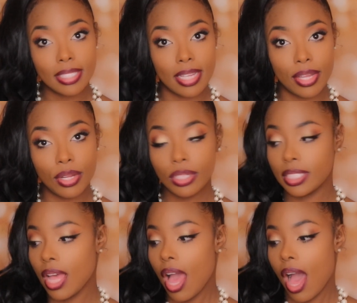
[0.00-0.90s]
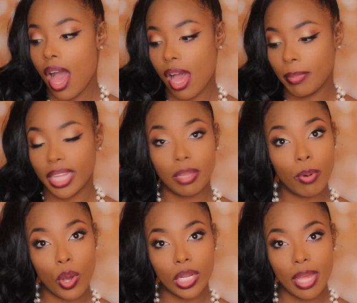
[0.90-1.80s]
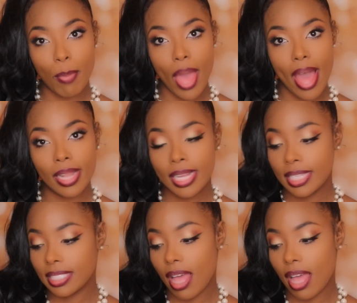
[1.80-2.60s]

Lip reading: sells, like the Pro Lip palettes.